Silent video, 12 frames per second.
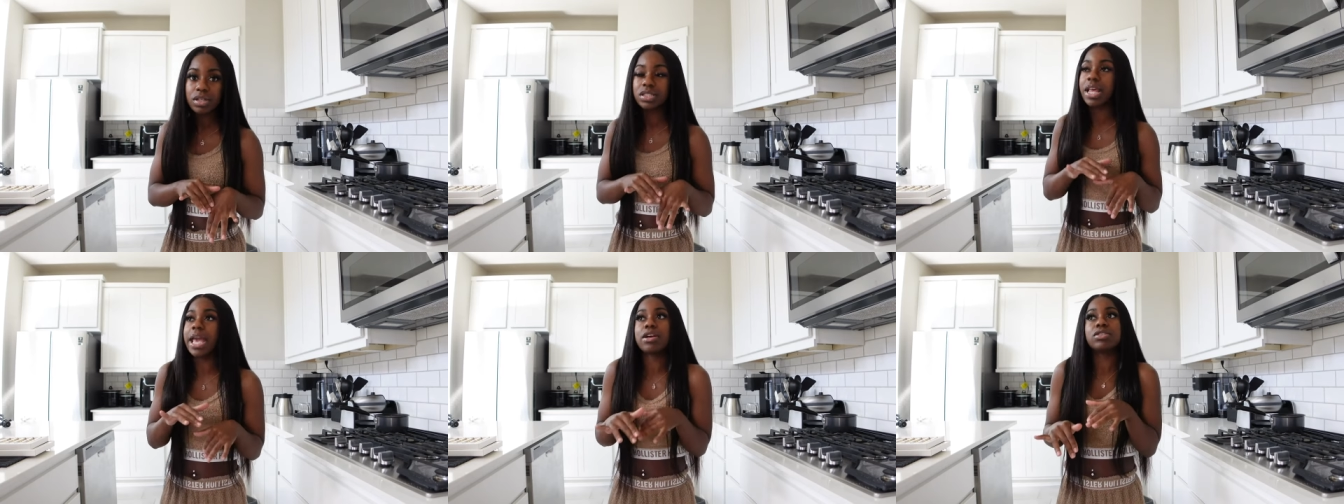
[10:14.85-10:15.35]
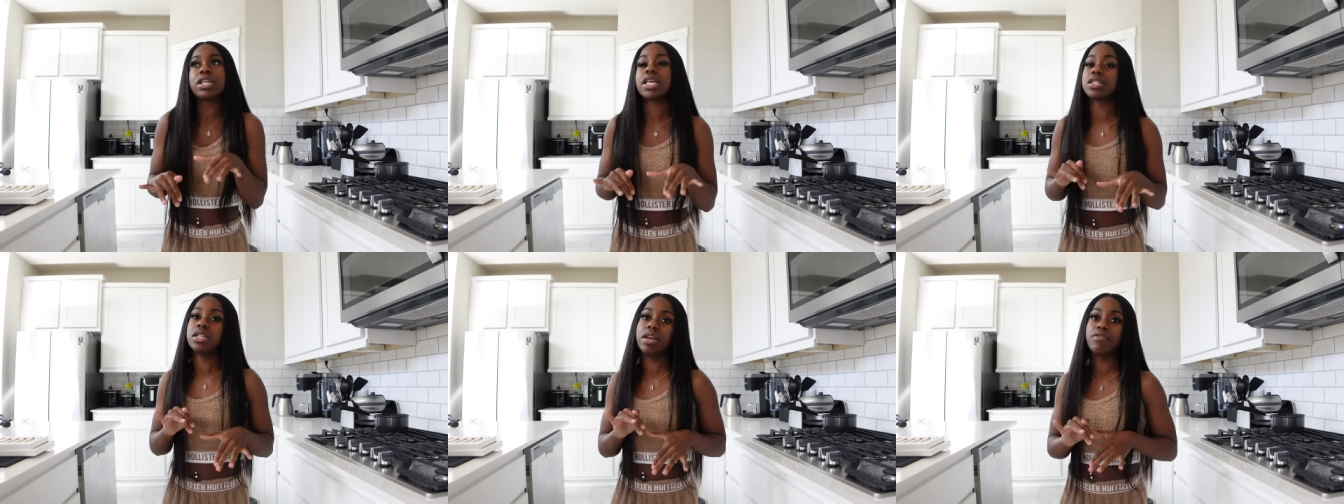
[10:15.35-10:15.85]
because I ain't going to
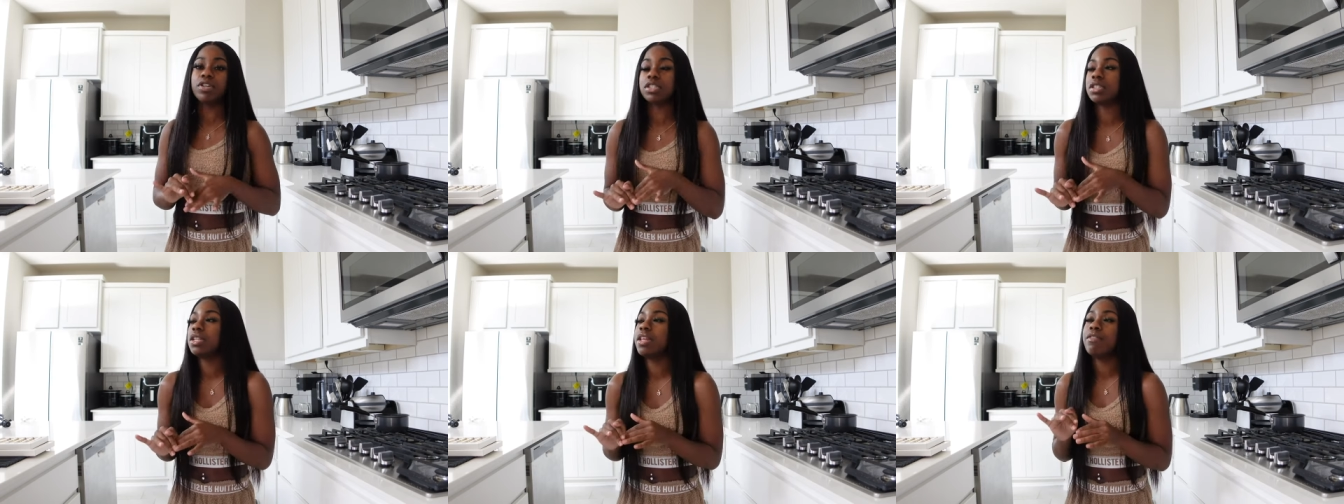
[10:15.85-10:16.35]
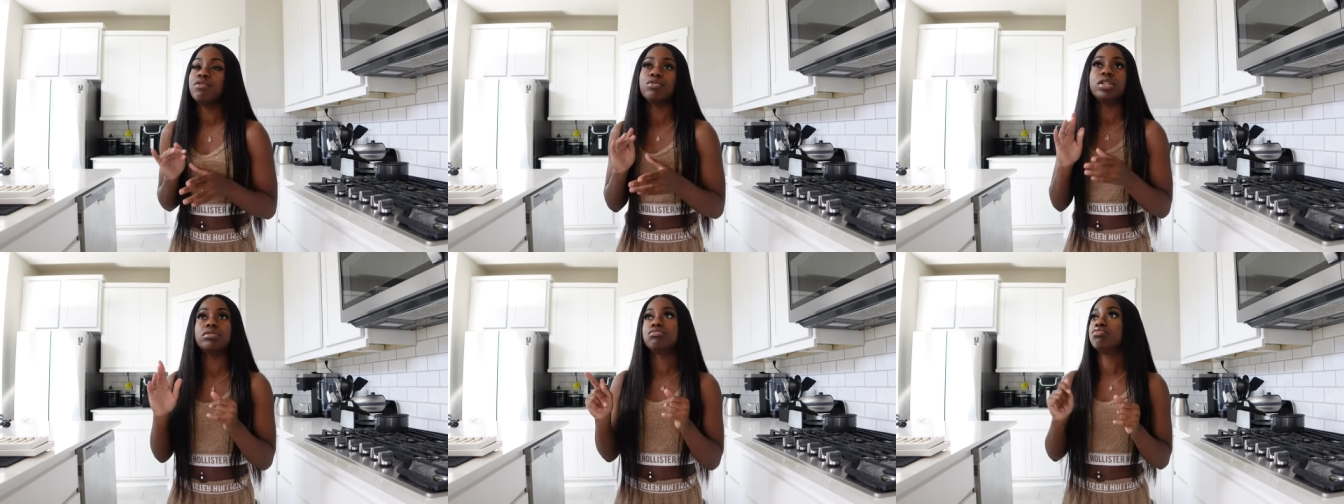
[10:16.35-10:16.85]
say it's the devil, because the devil,
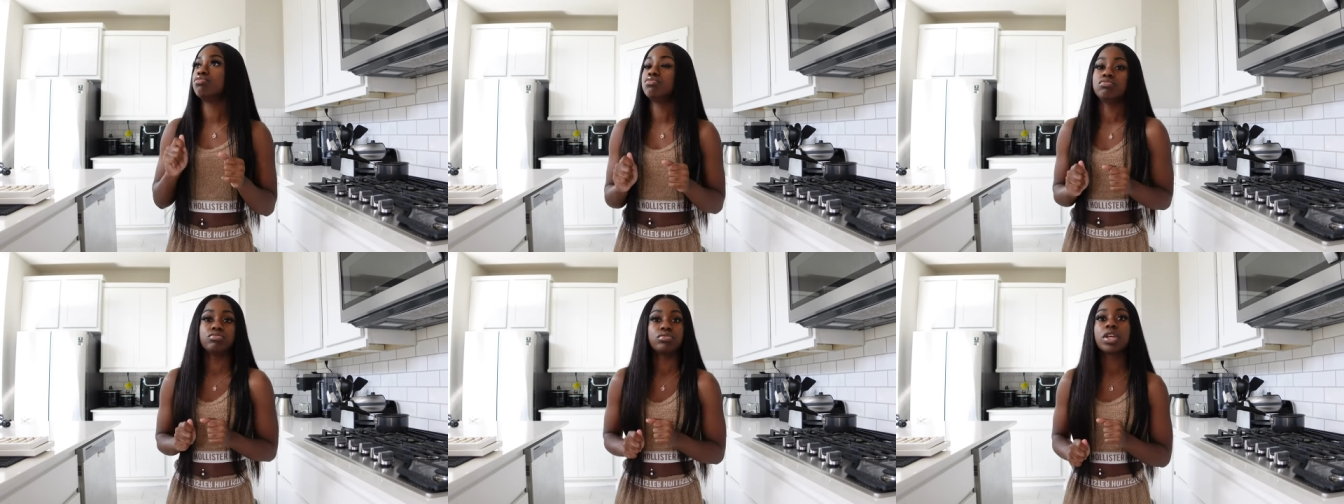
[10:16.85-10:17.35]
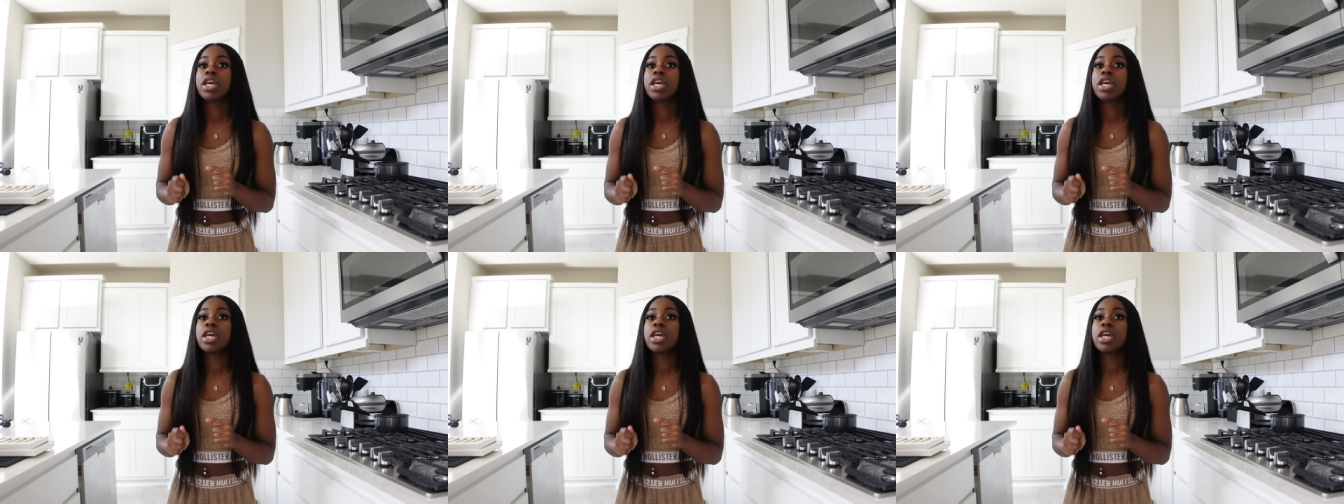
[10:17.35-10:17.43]
mm -mm,